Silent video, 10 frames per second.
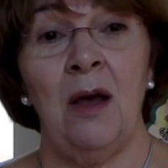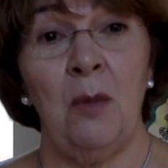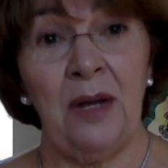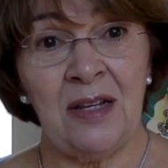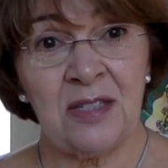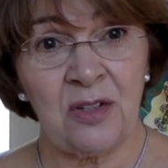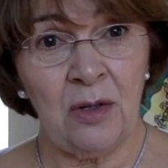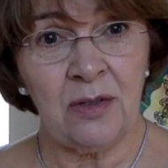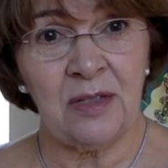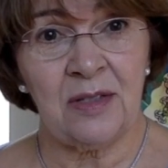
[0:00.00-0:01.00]
When I
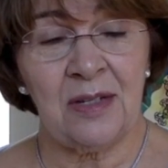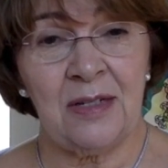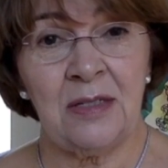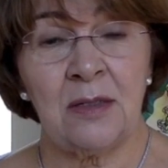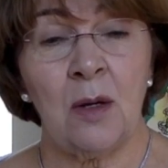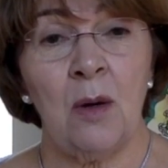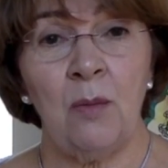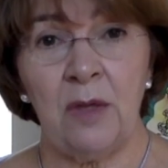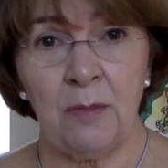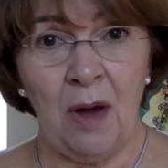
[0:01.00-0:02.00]
started this,
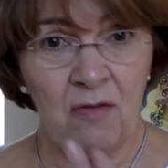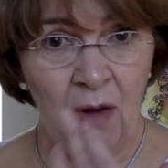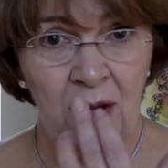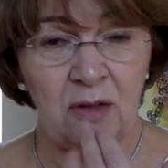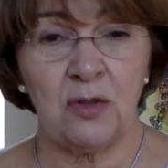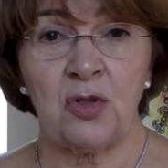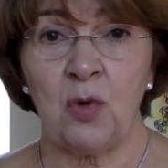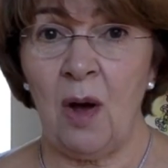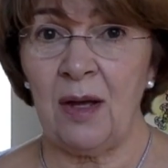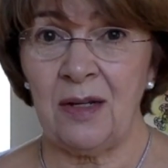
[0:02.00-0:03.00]
with my right
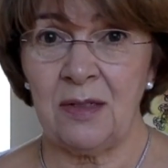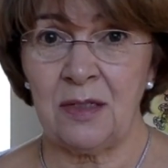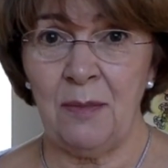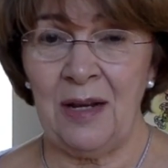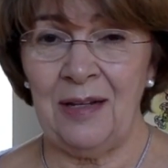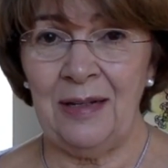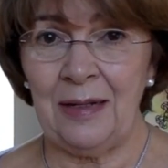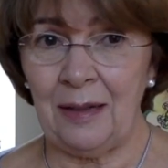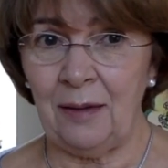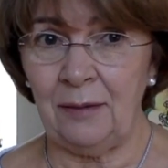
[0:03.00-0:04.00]
nostril I could smell a
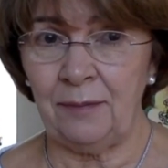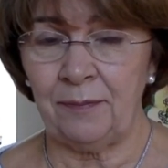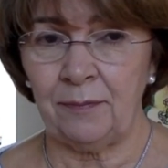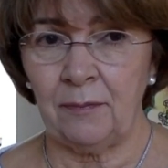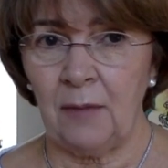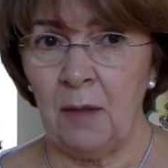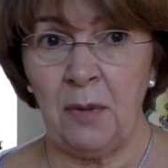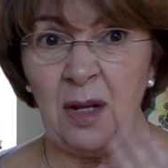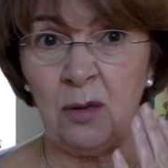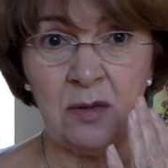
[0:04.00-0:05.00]
little,
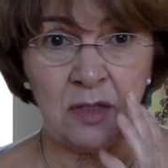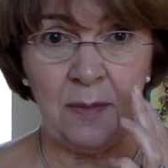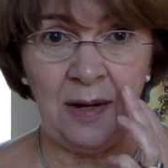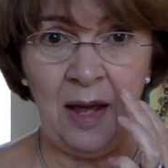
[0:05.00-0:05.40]
but I couldn't smell